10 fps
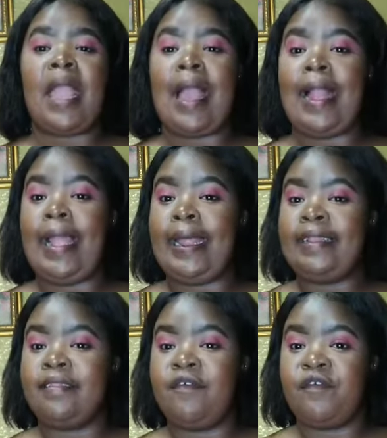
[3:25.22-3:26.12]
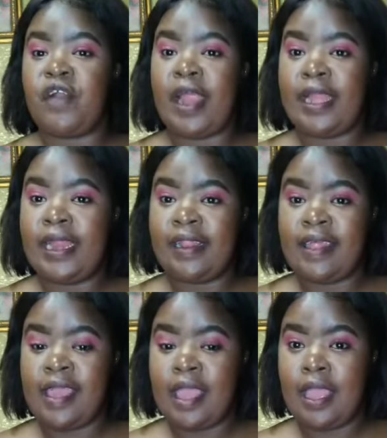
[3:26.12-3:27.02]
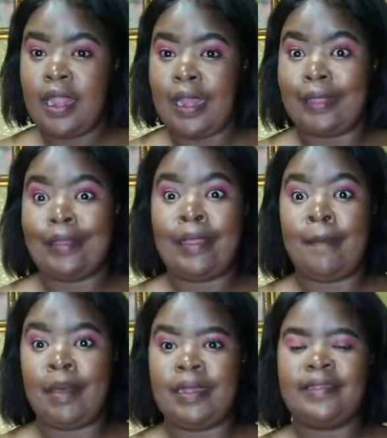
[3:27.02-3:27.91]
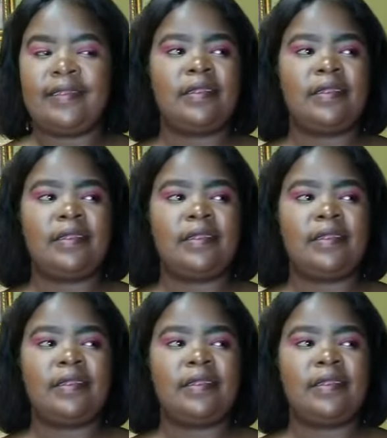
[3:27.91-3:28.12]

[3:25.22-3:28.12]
I land the Friday there, like a bus.